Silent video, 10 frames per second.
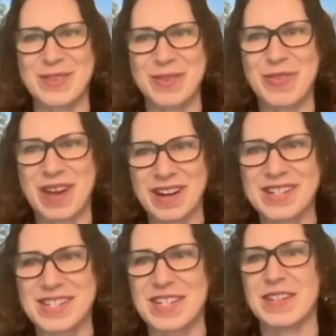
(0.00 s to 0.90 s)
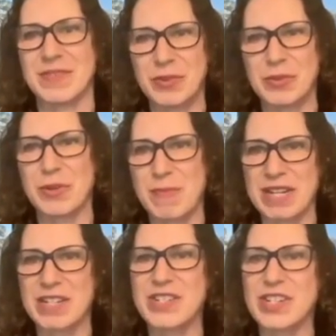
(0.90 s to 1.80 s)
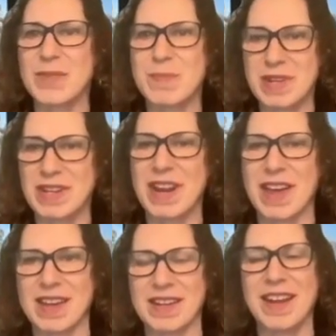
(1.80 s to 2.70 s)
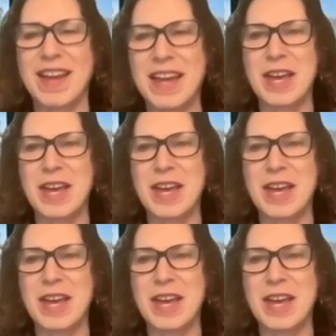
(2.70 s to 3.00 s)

So that idea of career management and